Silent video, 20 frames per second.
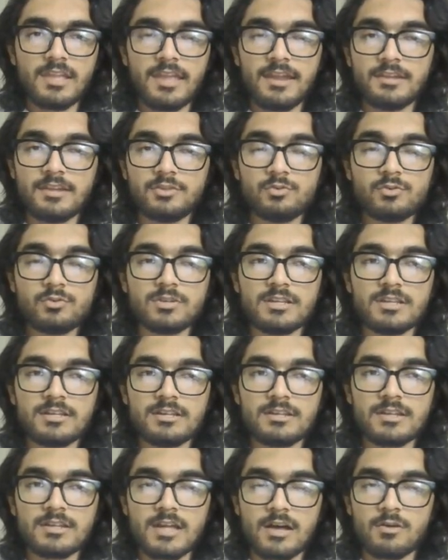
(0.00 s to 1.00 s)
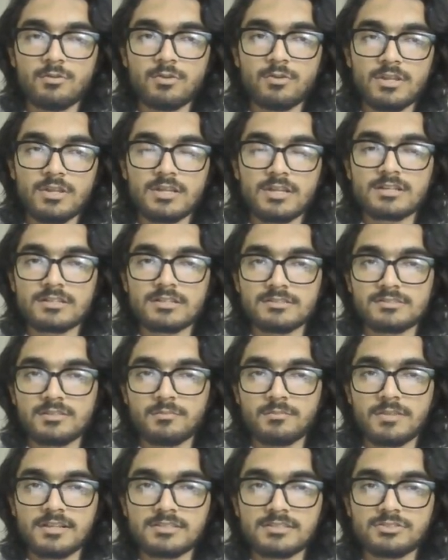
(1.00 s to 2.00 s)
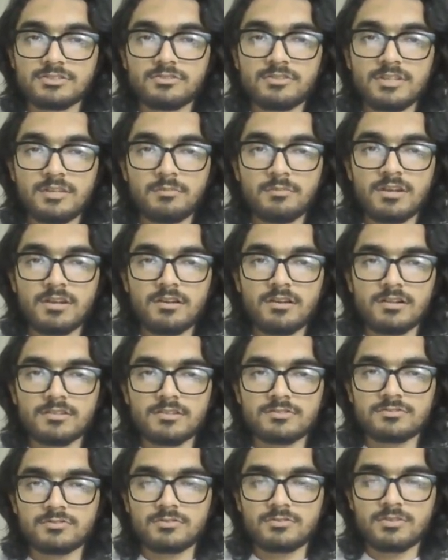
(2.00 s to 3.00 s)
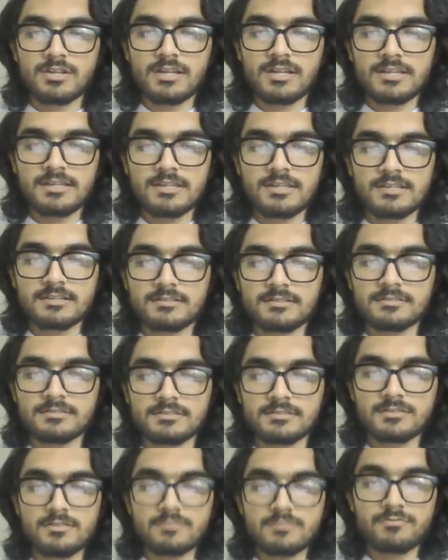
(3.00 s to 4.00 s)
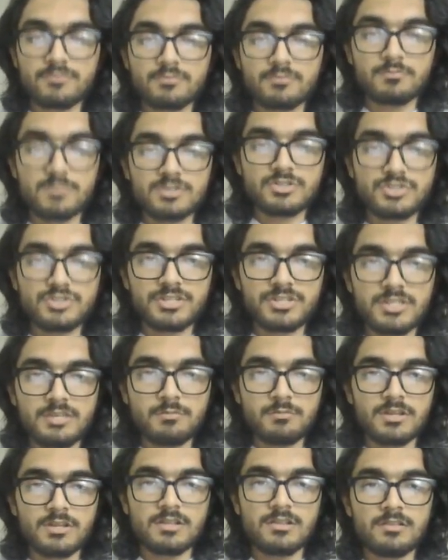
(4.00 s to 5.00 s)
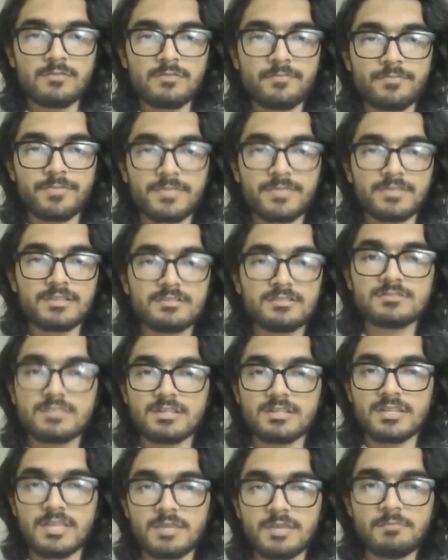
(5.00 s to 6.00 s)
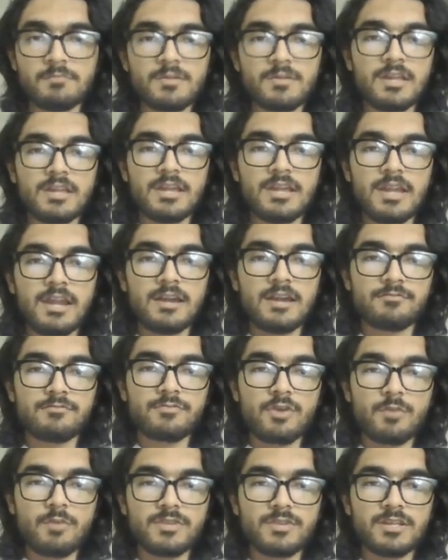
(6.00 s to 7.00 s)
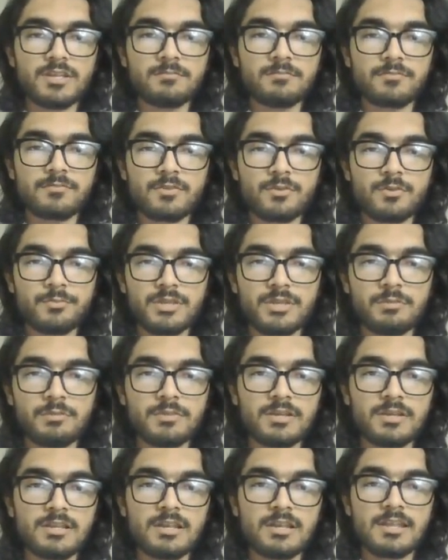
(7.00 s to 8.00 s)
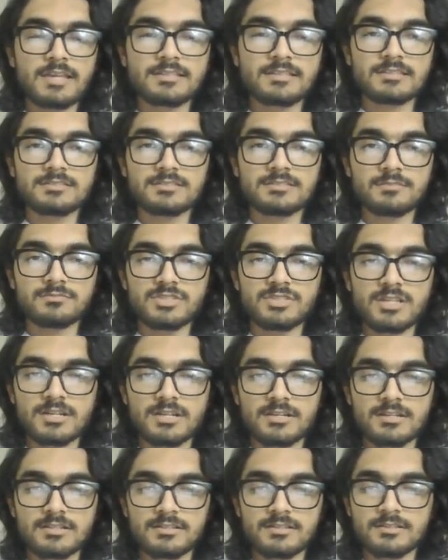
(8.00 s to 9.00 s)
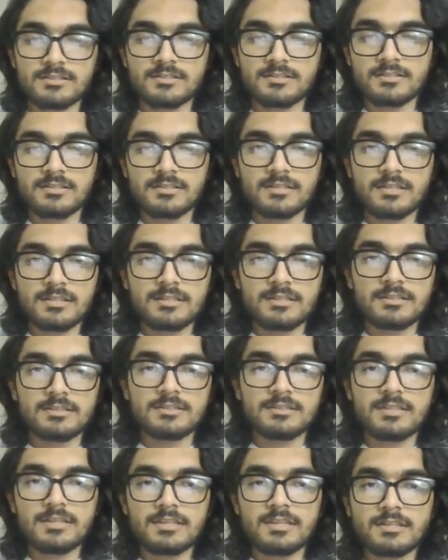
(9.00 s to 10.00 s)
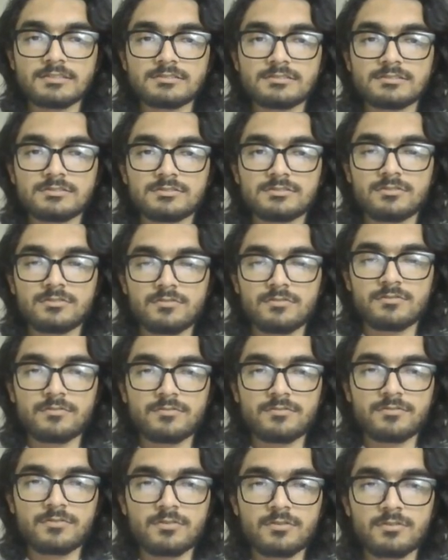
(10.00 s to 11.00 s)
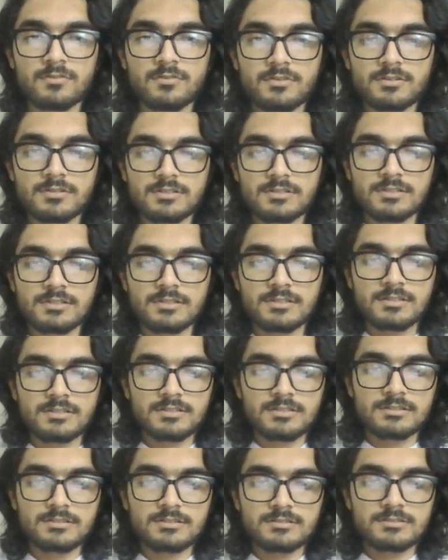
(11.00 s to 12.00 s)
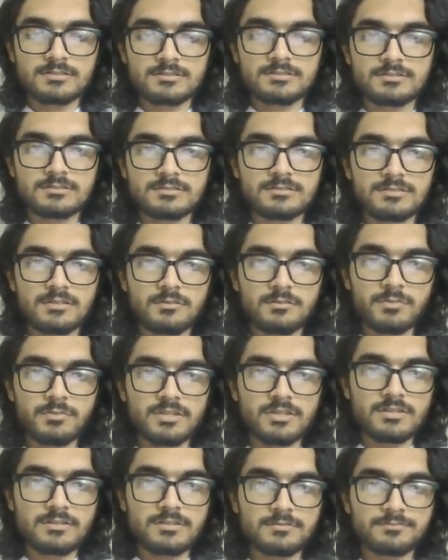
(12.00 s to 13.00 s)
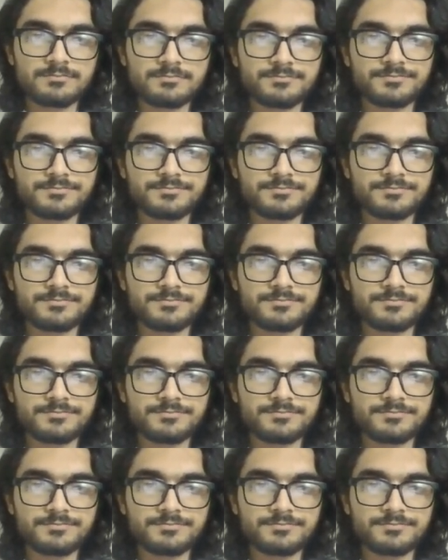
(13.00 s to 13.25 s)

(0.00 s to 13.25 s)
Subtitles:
and you can now customize your email also, like confirmation email. This is the name, and from name, from email, like the subject, thanks for submit